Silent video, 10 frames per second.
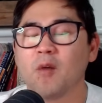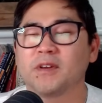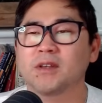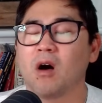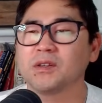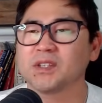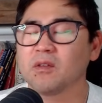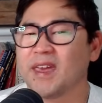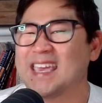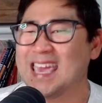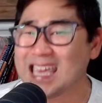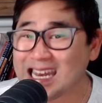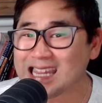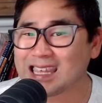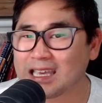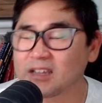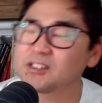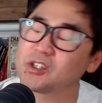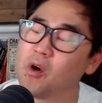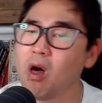but it's also like hidden things.
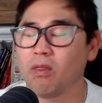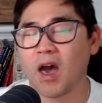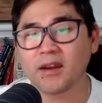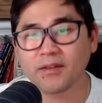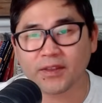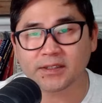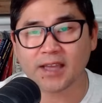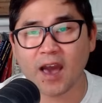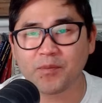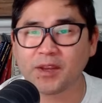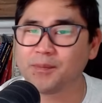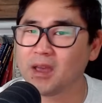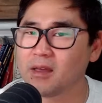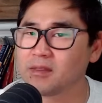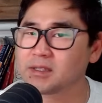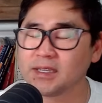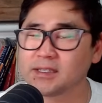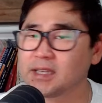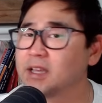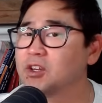So a lot of things happening behind the
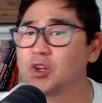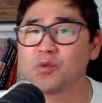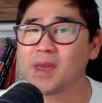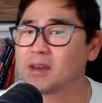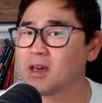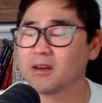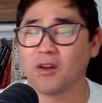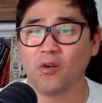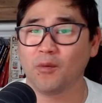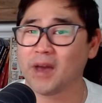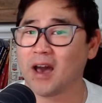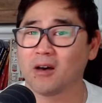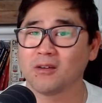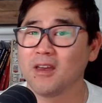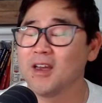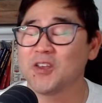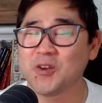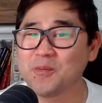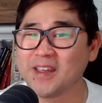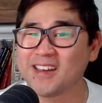scenes that you may not know about.
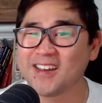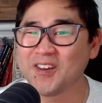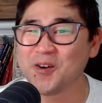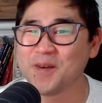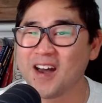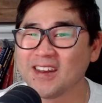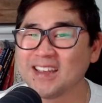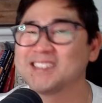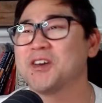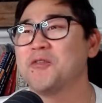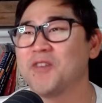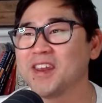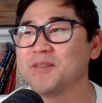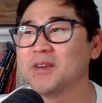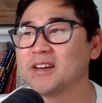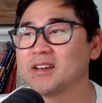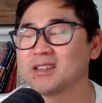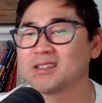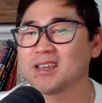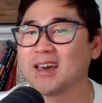You may not know about. It's so funny because
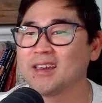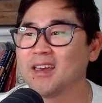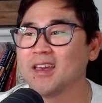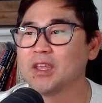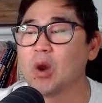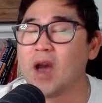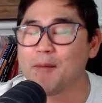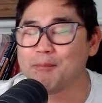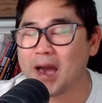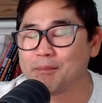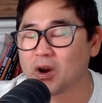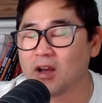it's like, you know, at my